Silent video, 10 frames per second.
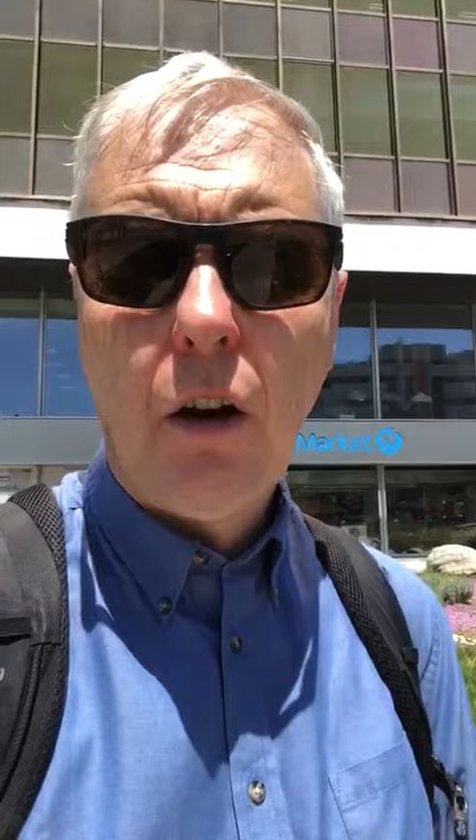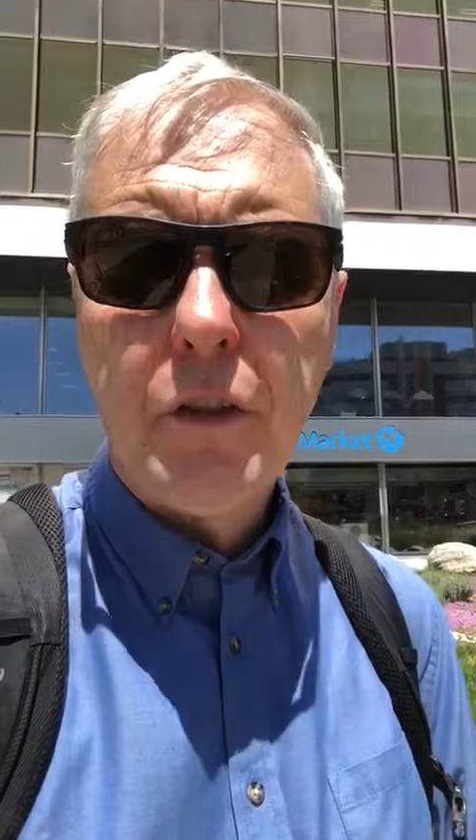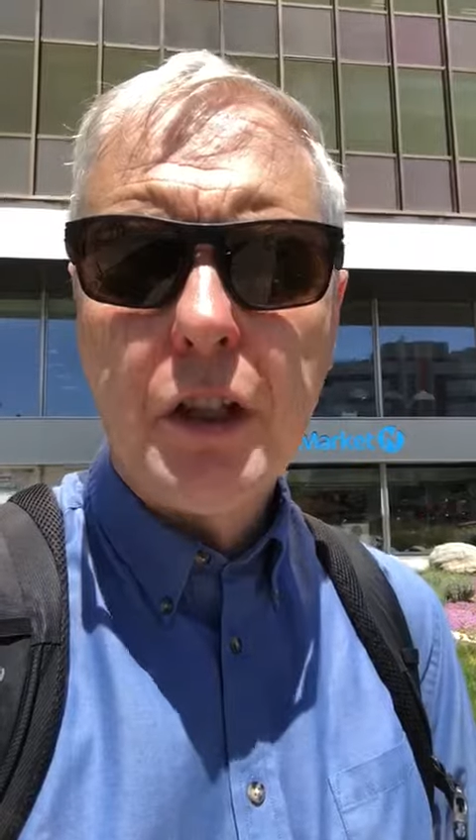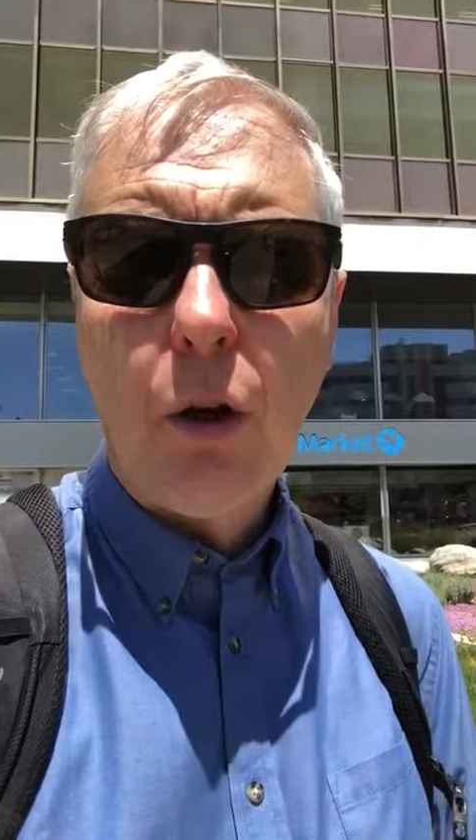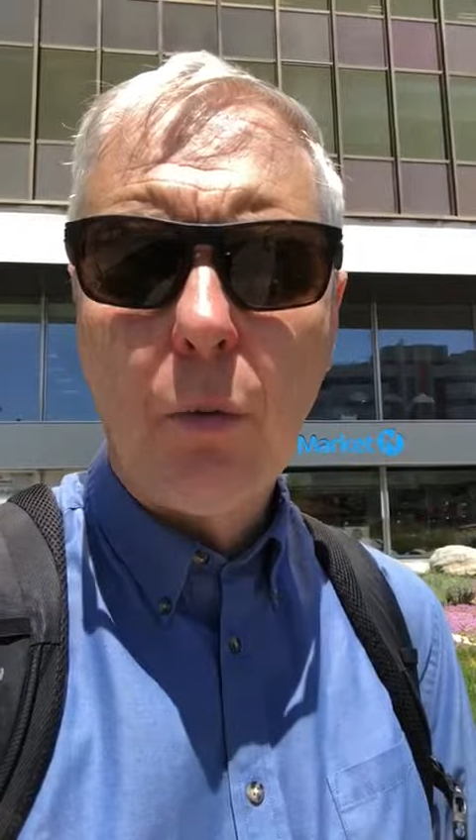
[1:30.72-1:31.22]

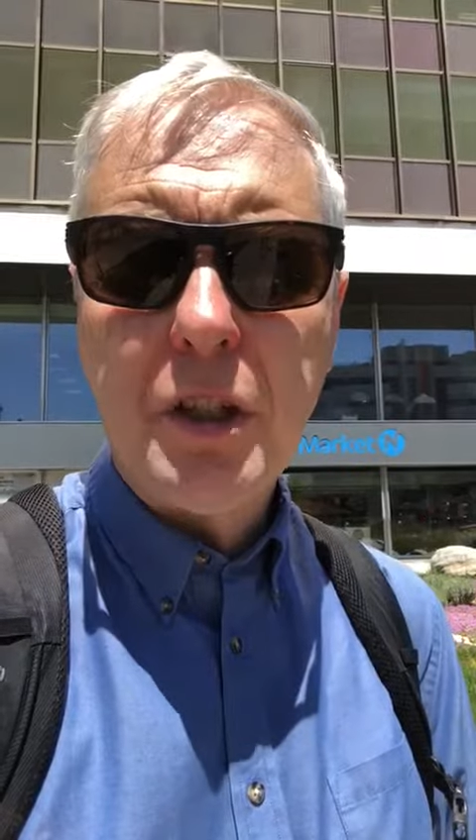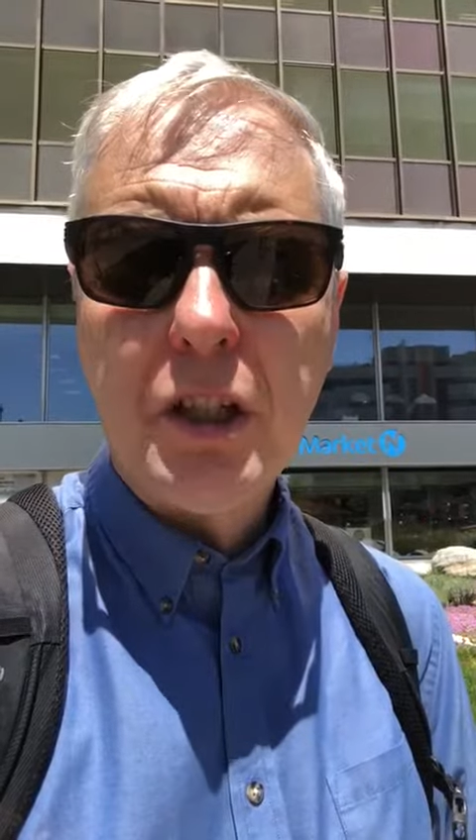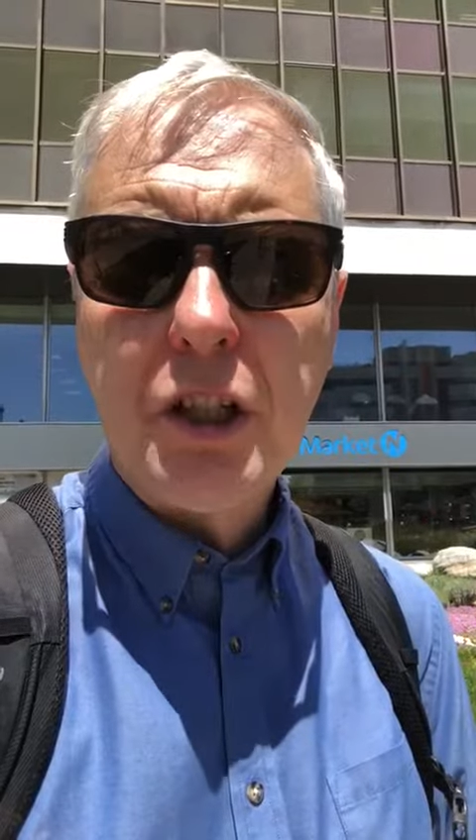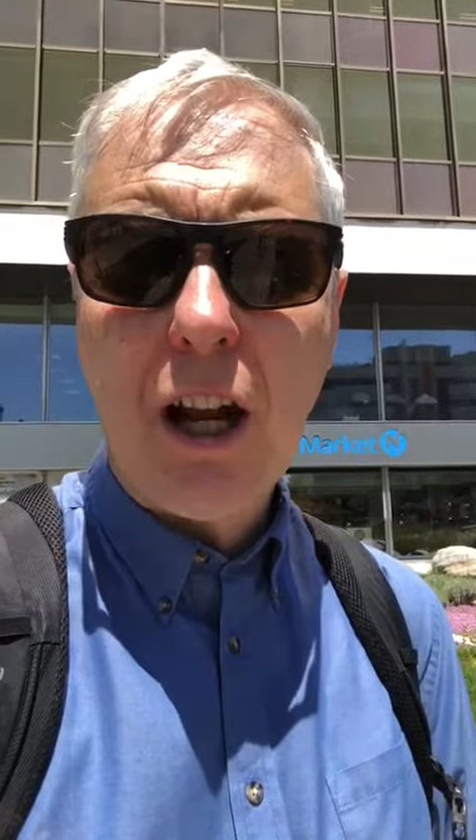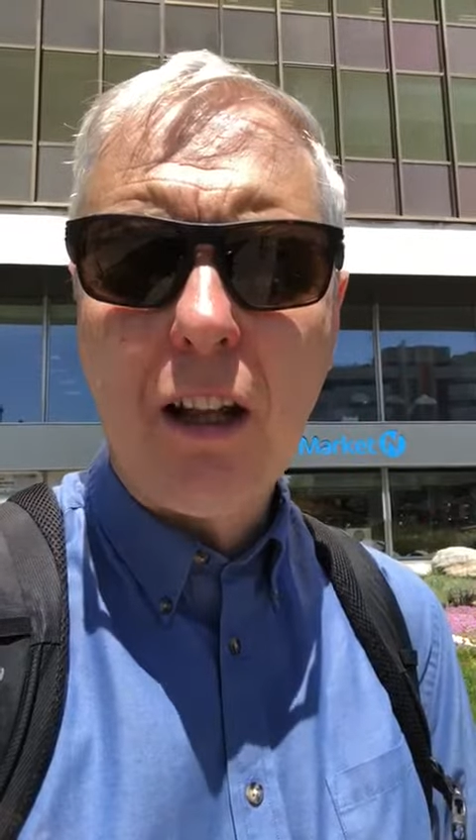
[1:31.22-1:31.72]
Obviously, always
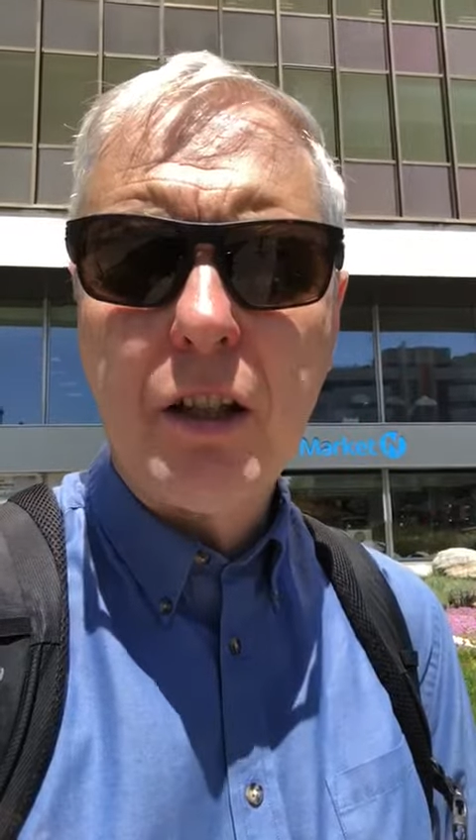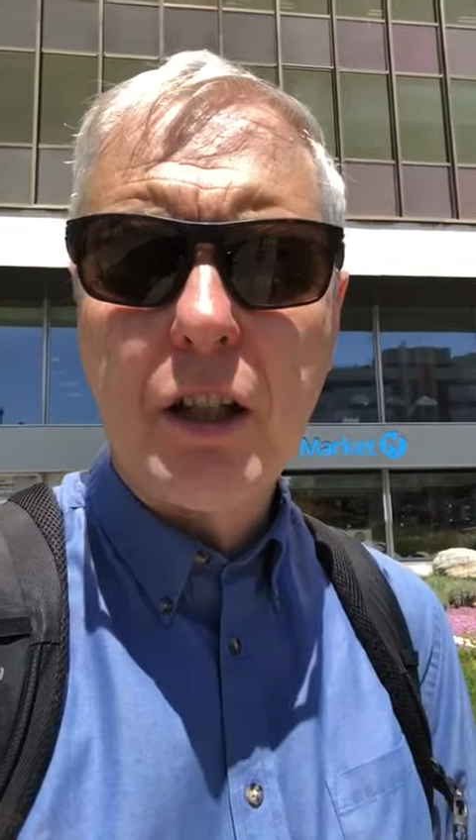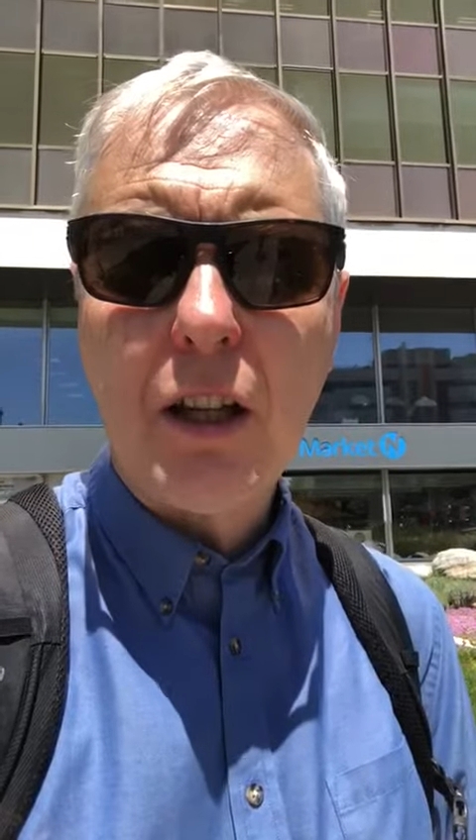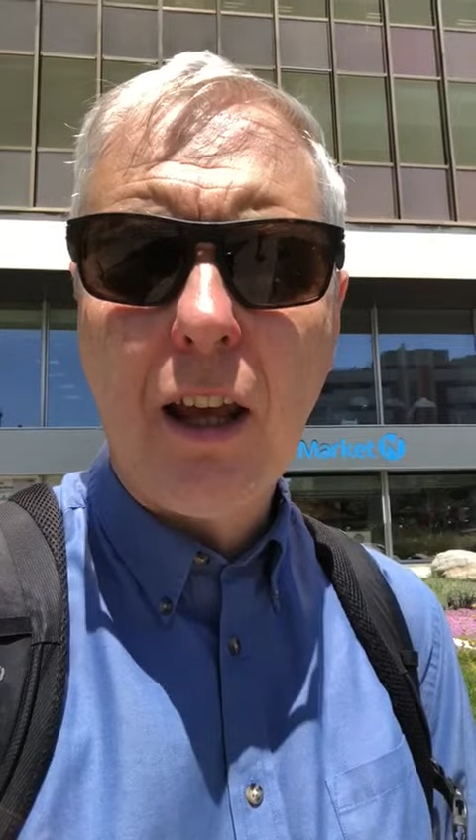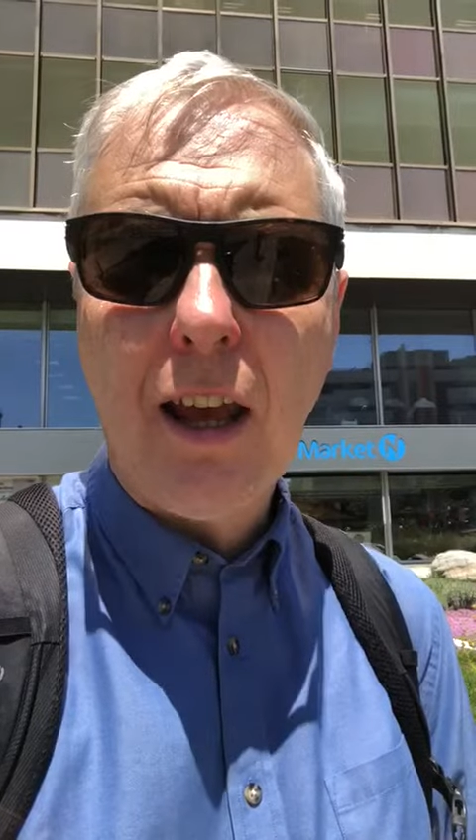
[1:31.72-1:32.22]
a
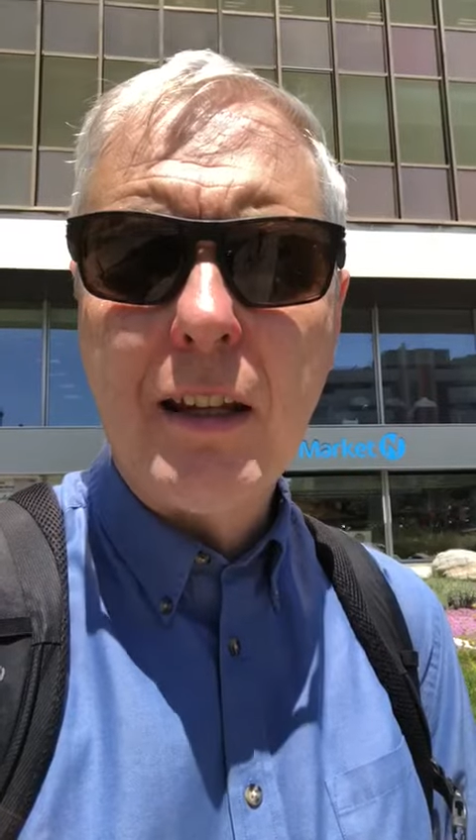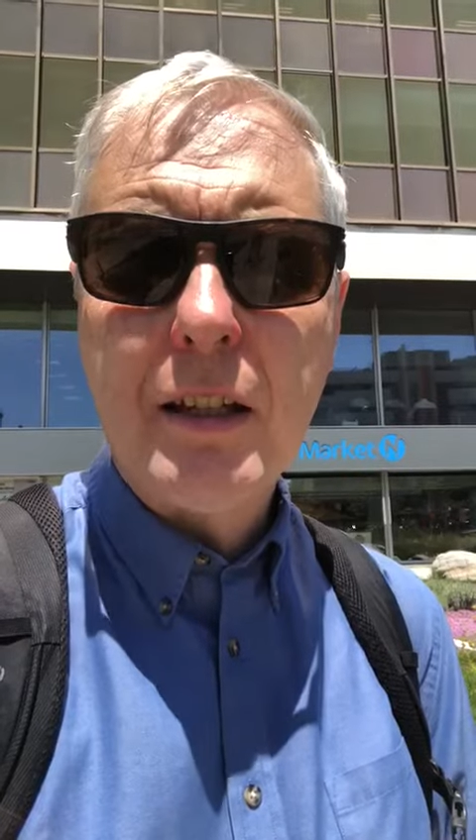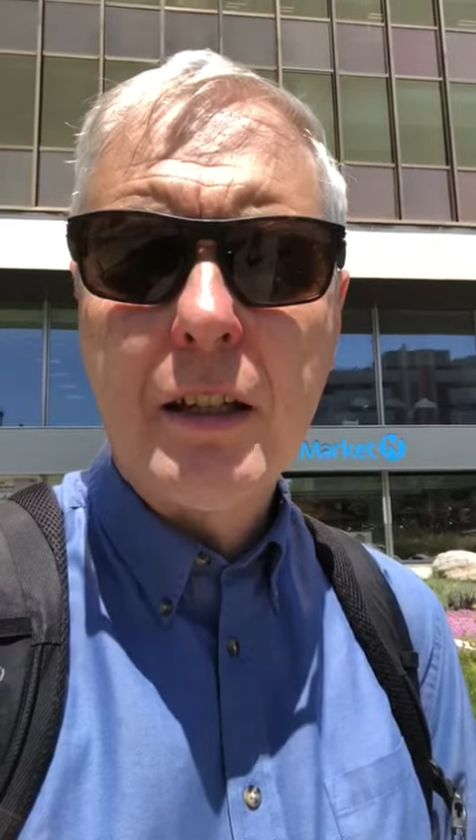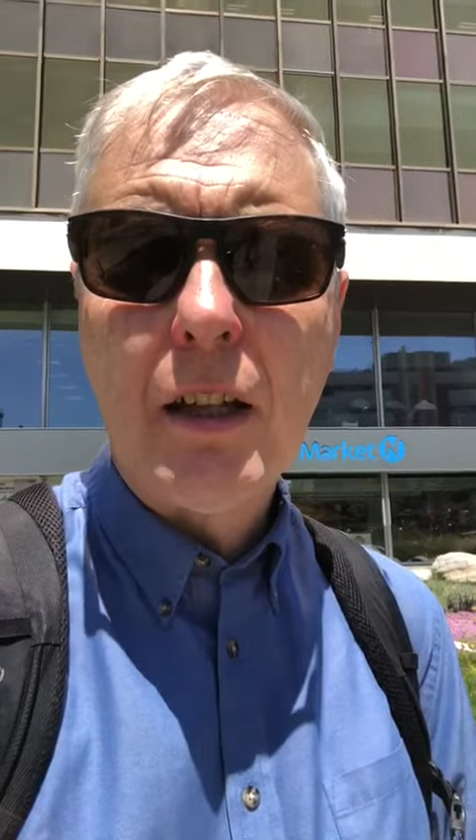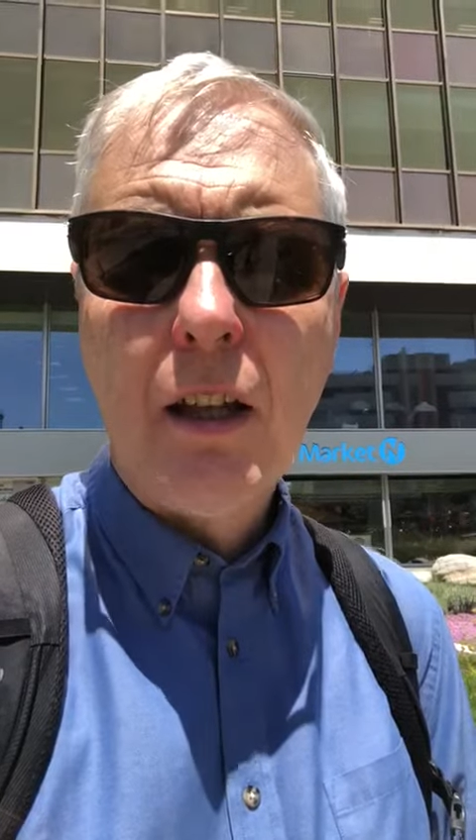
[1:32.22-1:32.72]
challenging
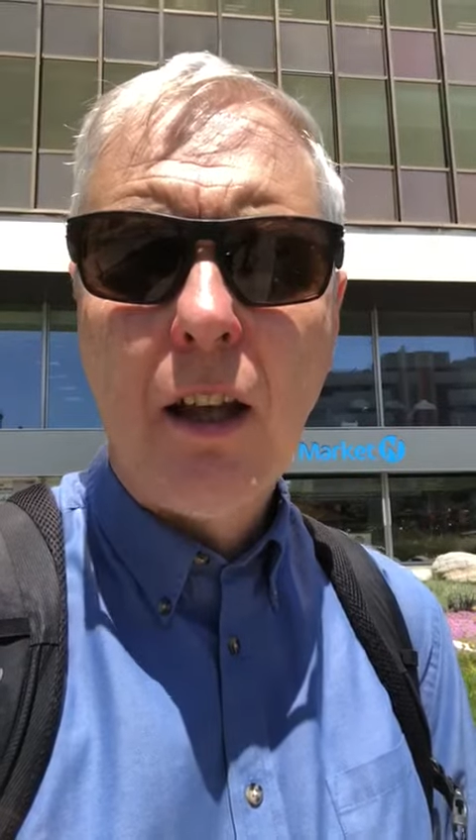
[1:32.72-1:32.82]
case,